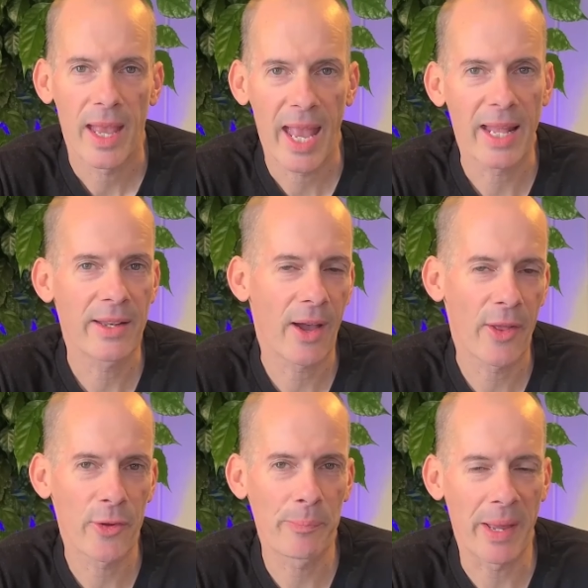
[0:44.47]
and
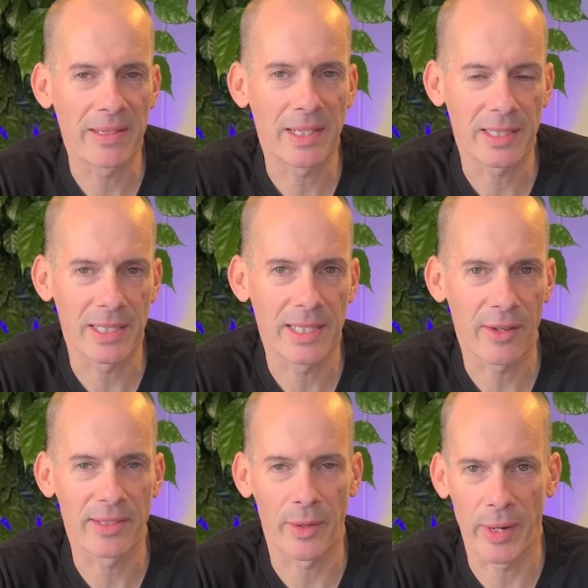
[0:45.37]
other basic
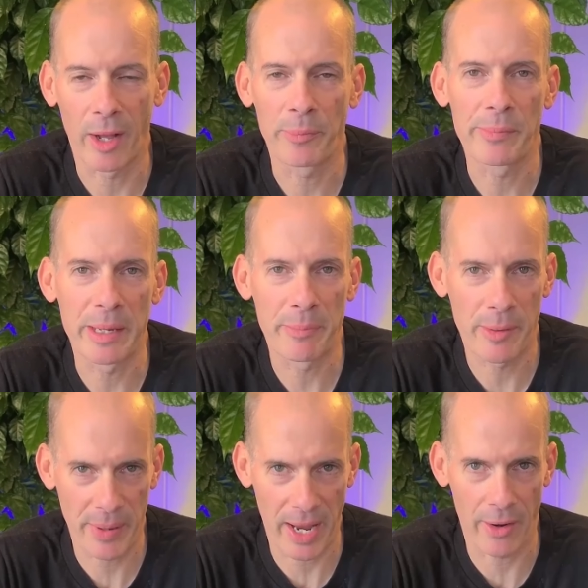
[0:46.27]
details that will help you be
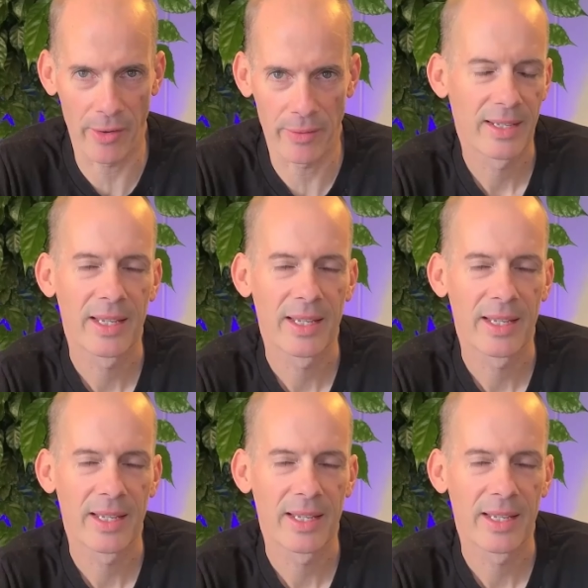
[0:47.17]
prepared.